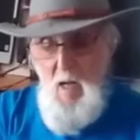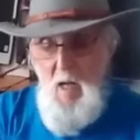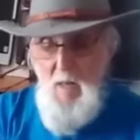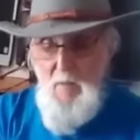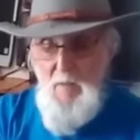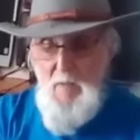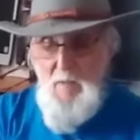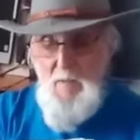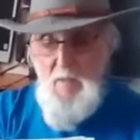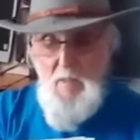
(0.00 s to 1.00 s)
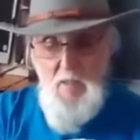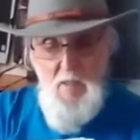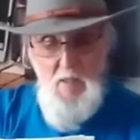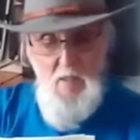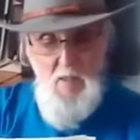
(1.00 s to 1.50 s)
and then the
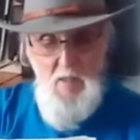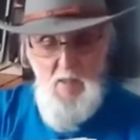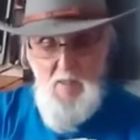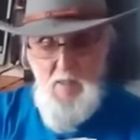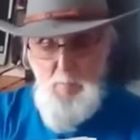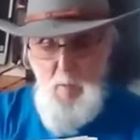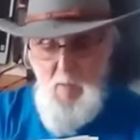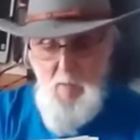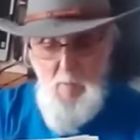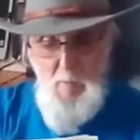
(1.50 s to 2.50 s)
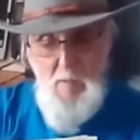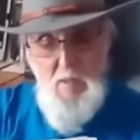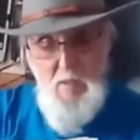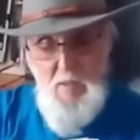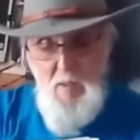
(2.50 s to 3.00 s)

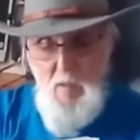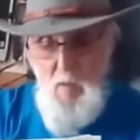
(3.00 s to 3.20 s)
experiments,